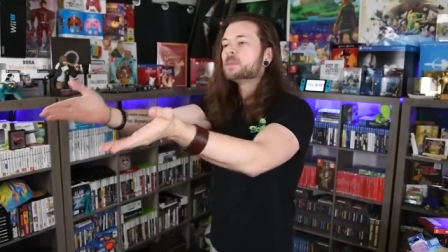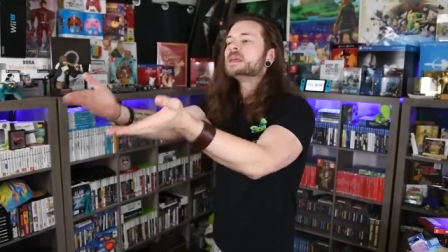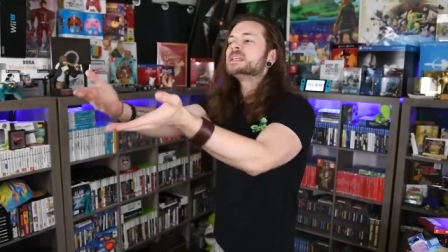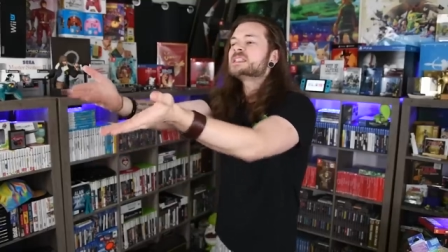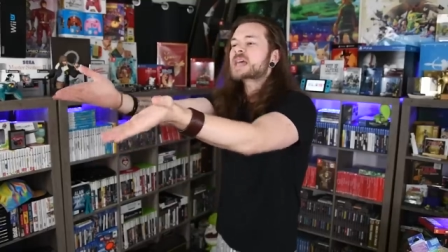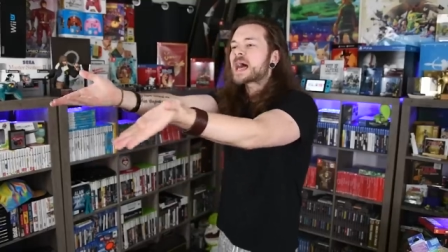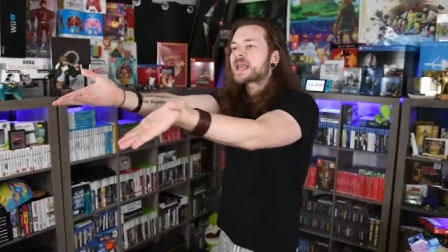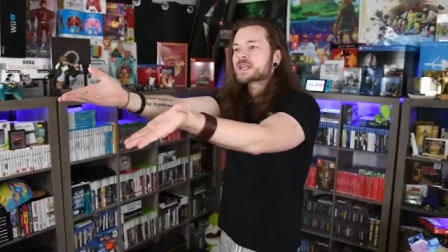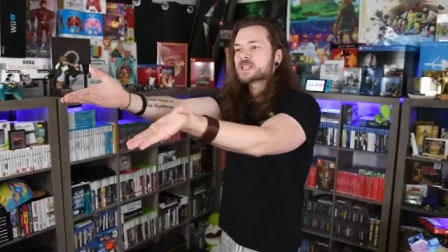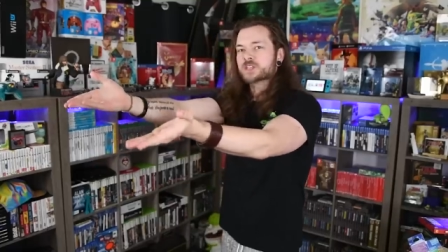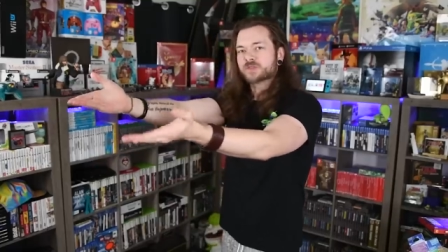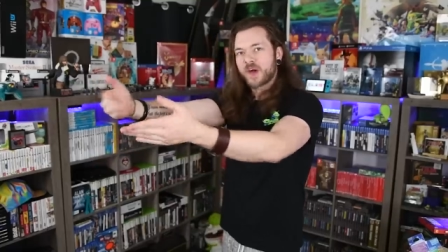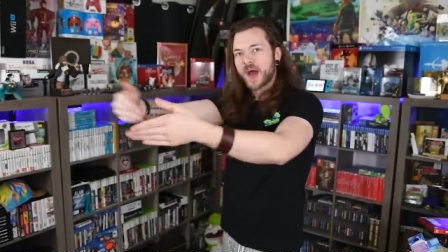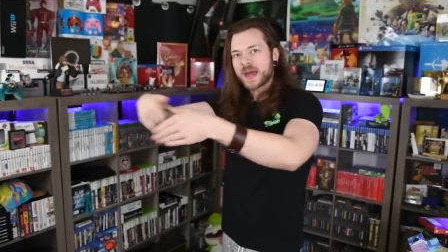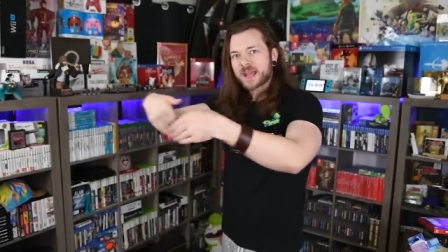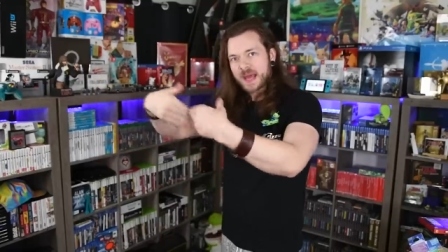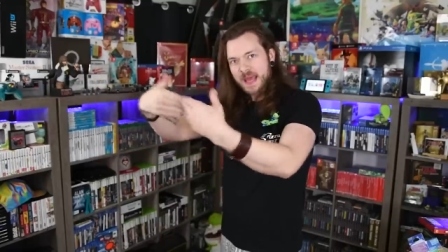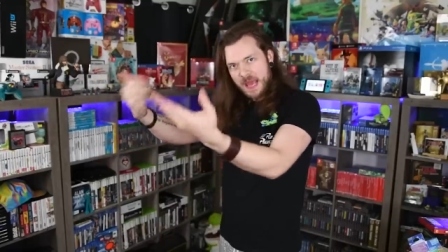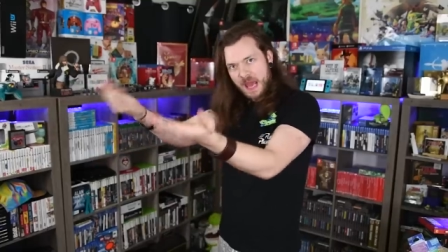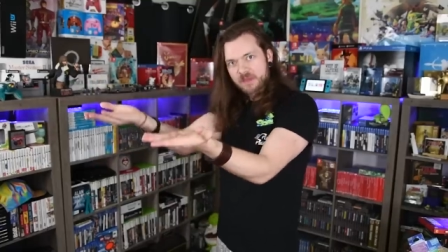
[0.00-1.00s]
be
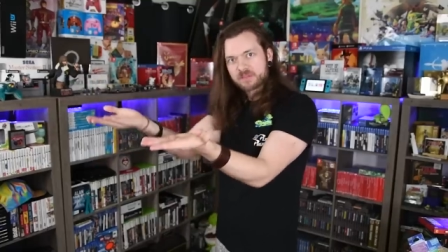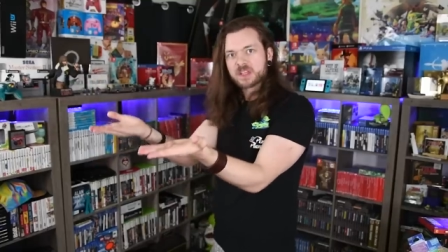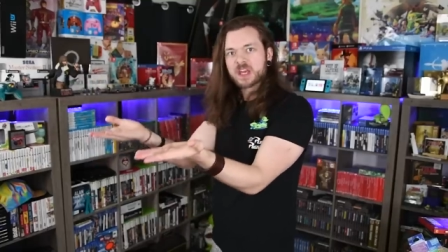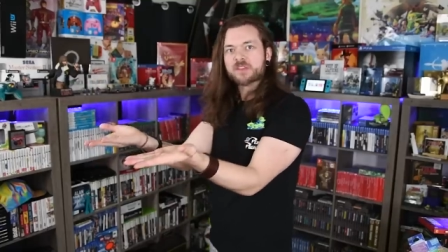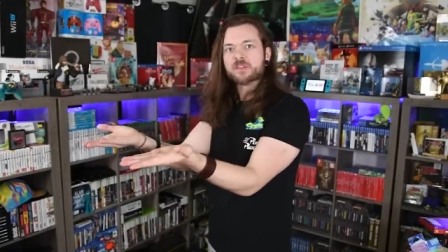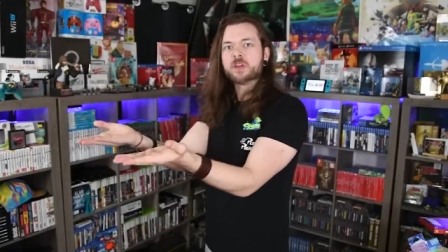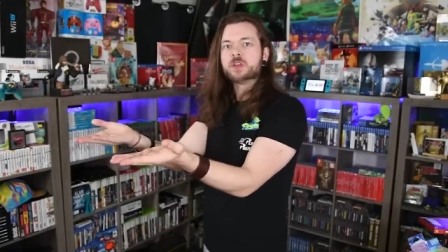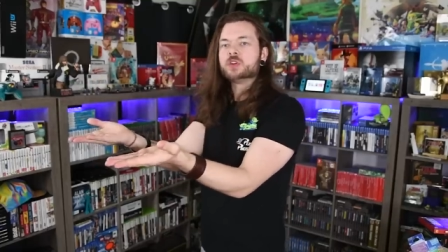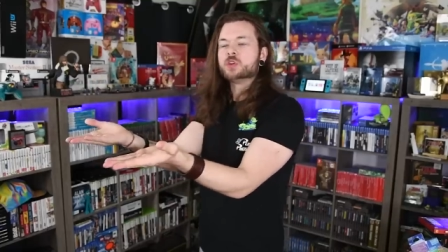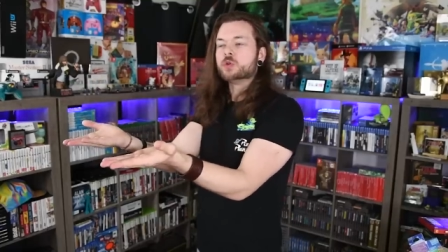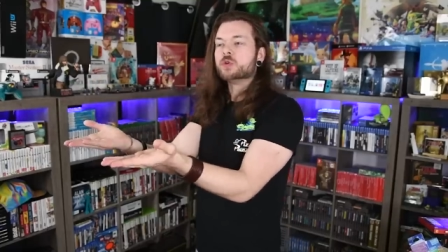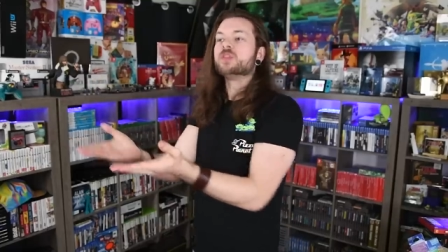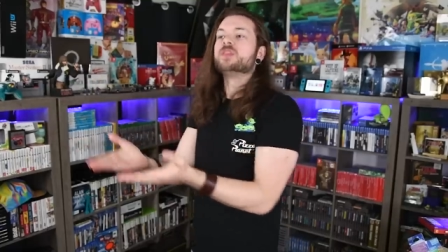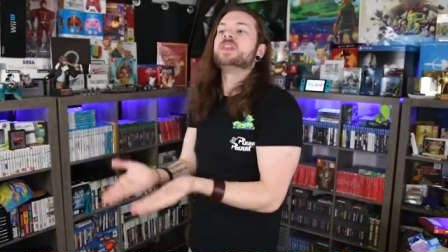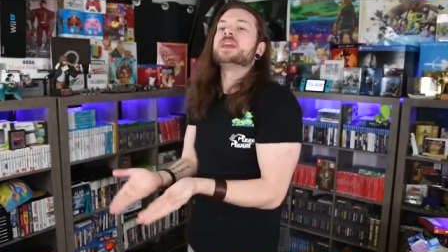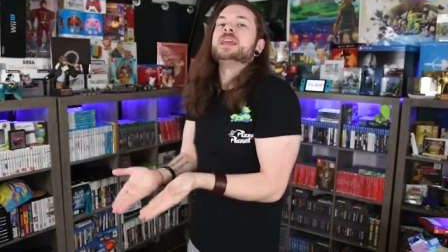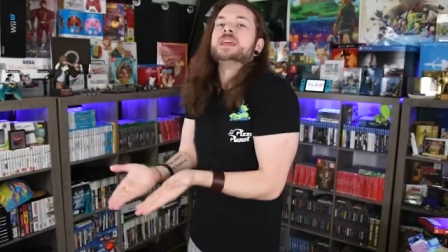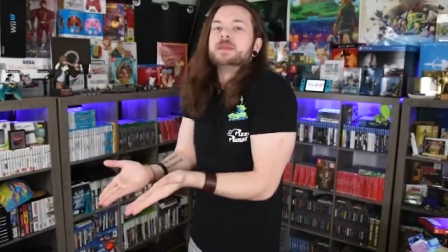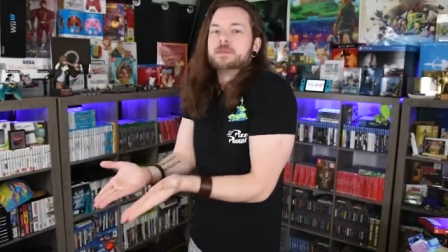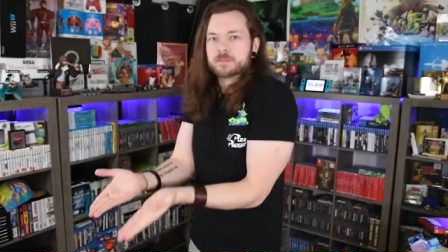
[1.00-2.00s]
satisfied, I have given you
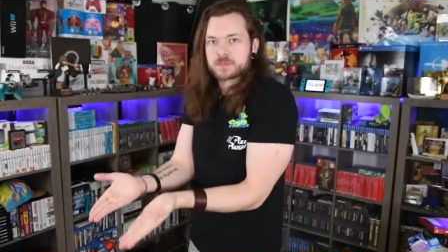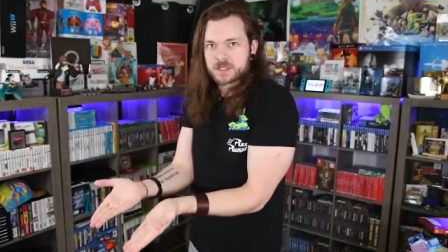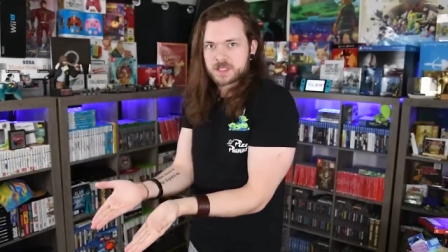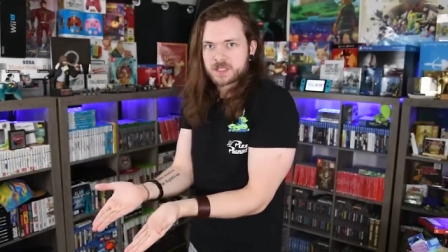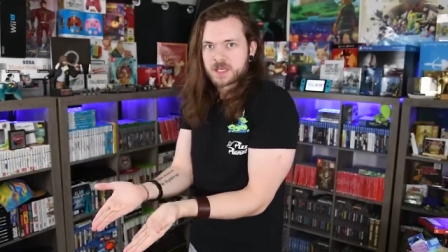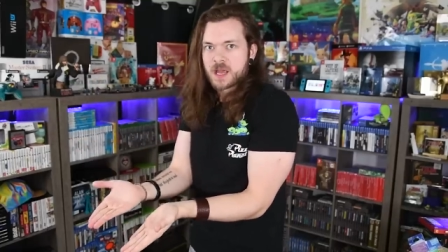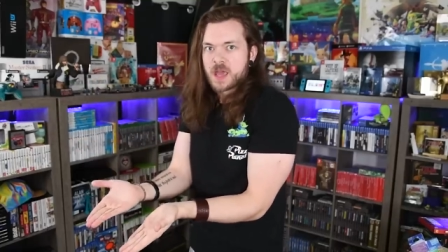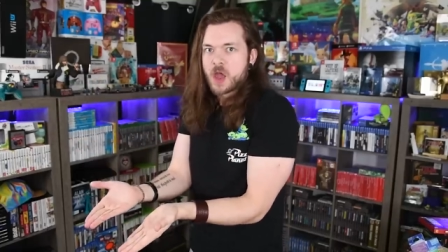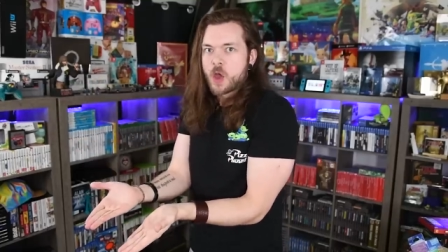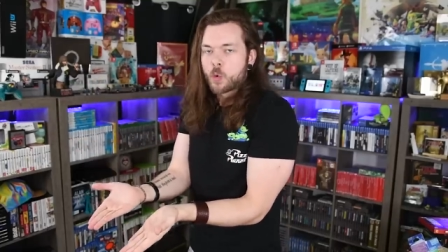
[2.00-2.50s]
themes.